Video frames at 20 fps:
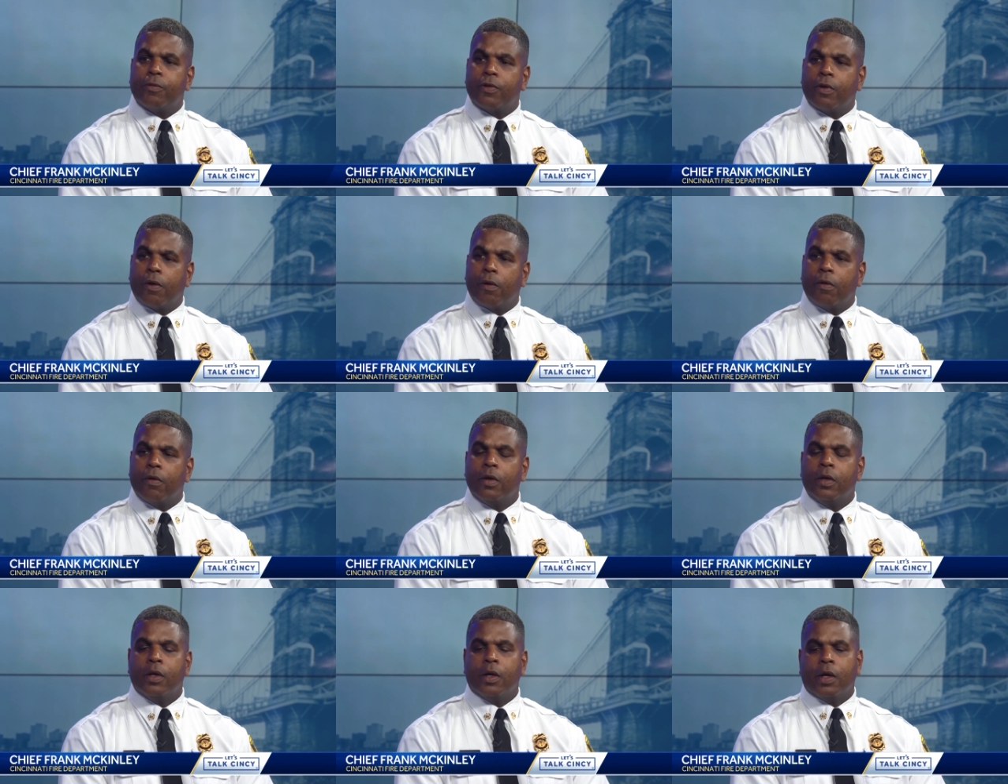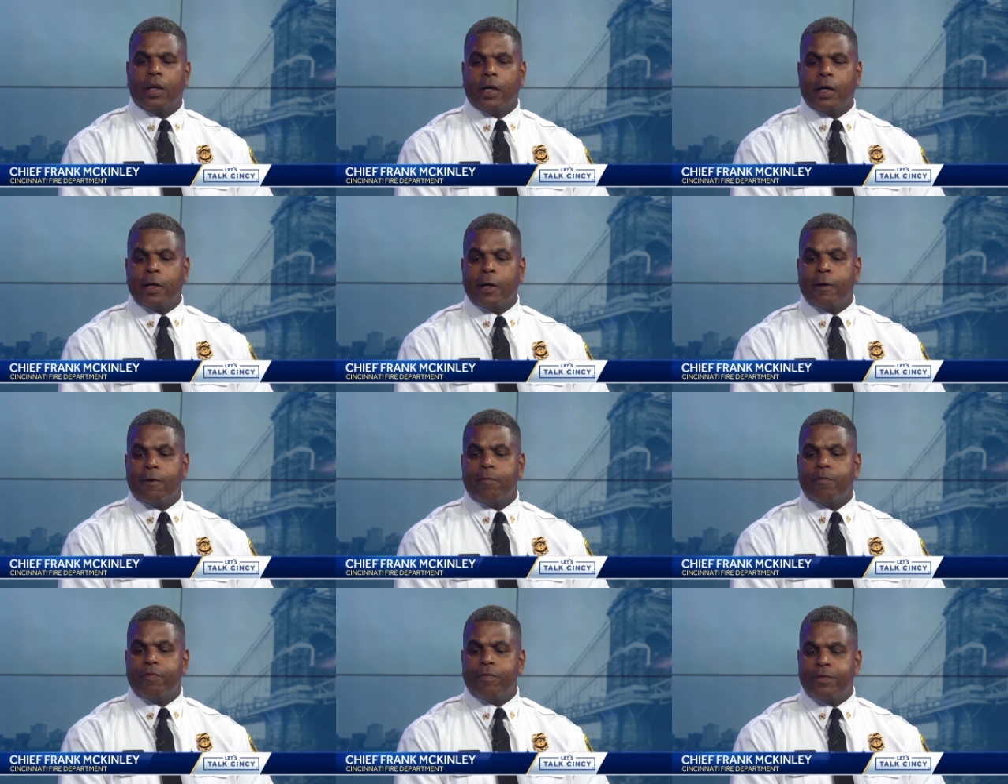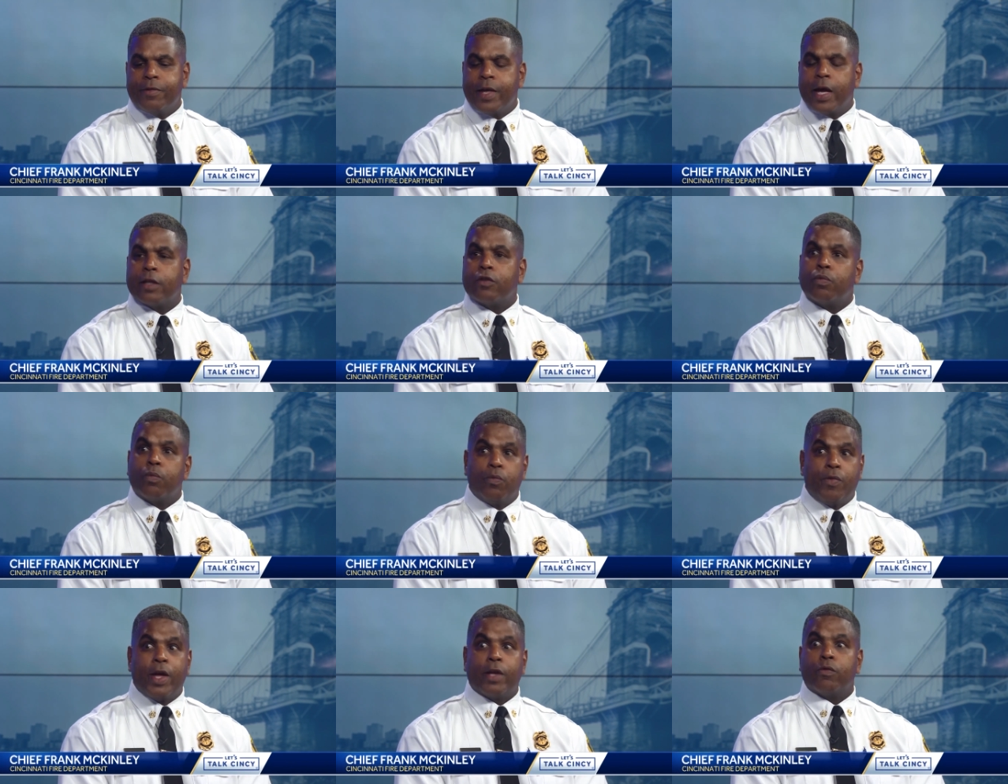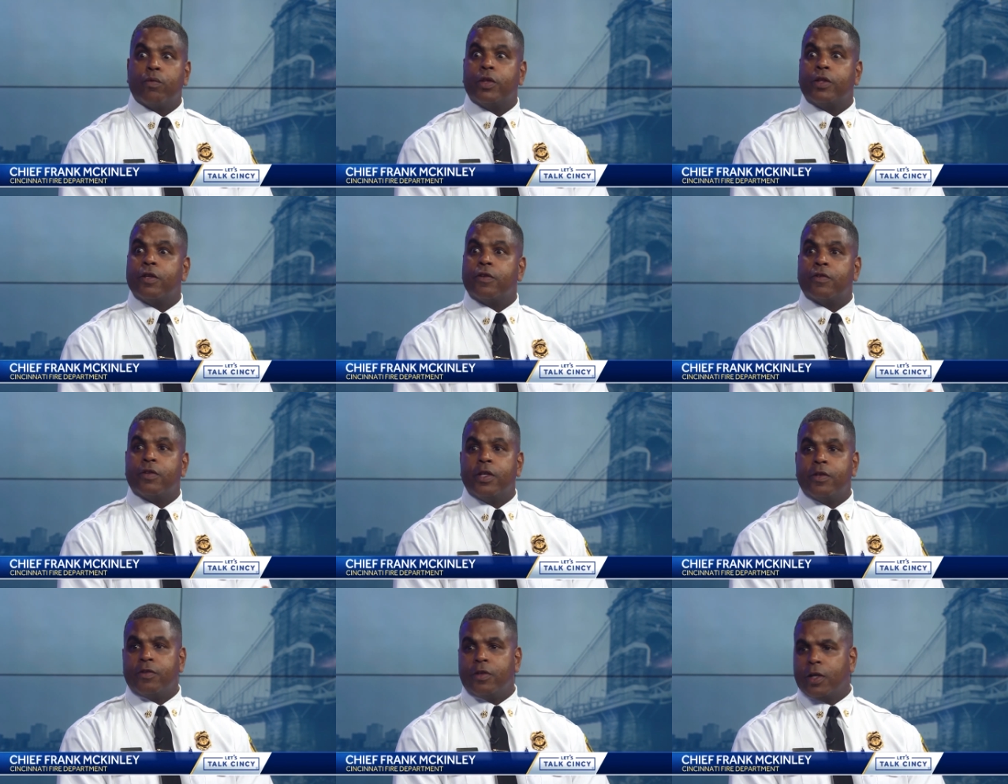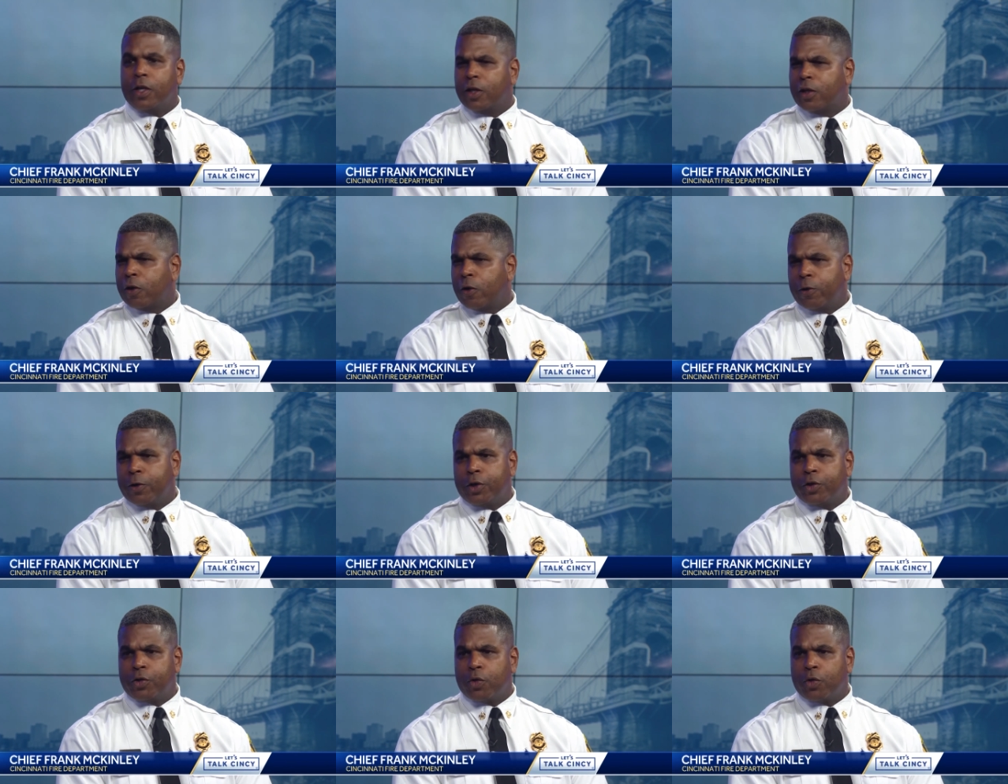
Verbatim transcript: So uh, that's that's what this listening and learning